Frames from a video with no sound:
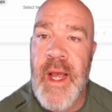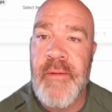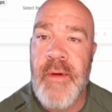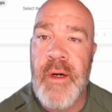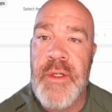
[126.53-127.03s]

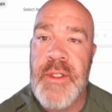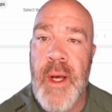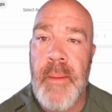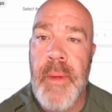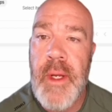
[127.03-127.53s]
our
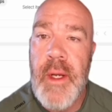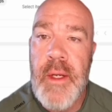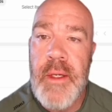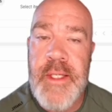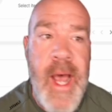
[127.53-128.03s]
sub
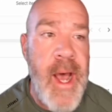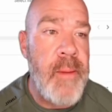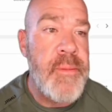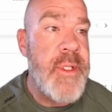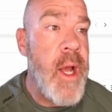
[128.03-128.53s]

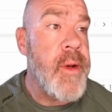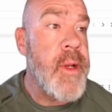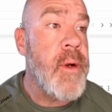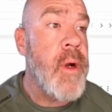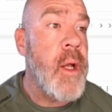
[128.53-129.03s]
tabs down
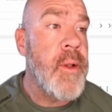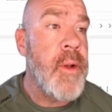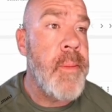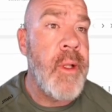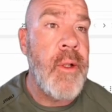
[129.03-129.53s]
here a little
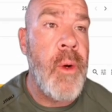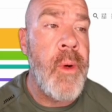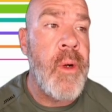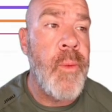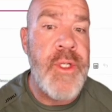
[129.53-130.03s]
bit
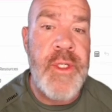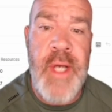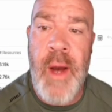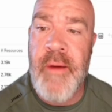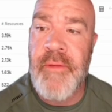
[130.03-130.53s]
lower, which is
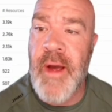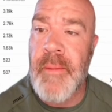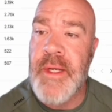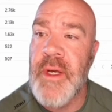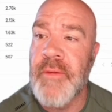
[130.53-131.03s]
how I find
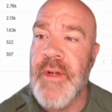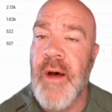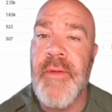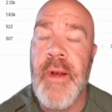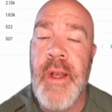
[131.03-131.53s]
myself
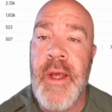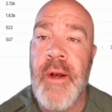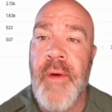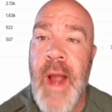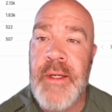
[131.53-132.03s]
often
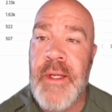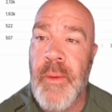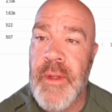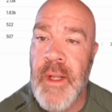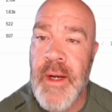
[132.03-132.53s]
interacting
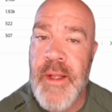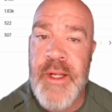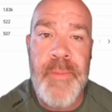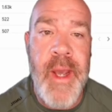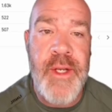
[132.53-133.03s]
with a lot of these
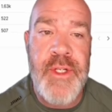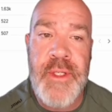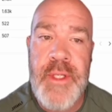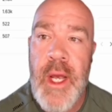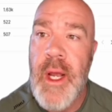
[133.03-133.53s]

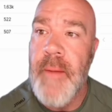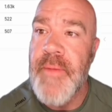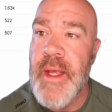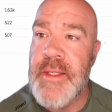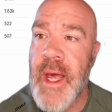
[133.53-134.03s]
pages,
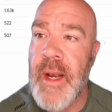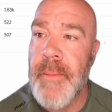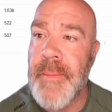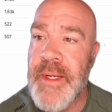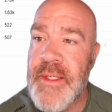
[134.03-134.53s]
is that it
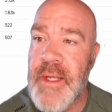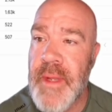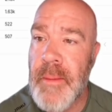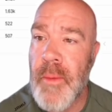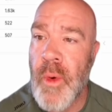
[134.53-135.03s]
might be
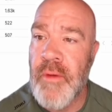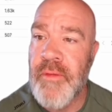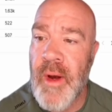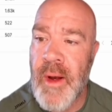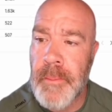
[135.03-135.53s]
something more
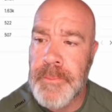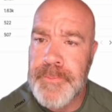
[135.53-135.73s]
from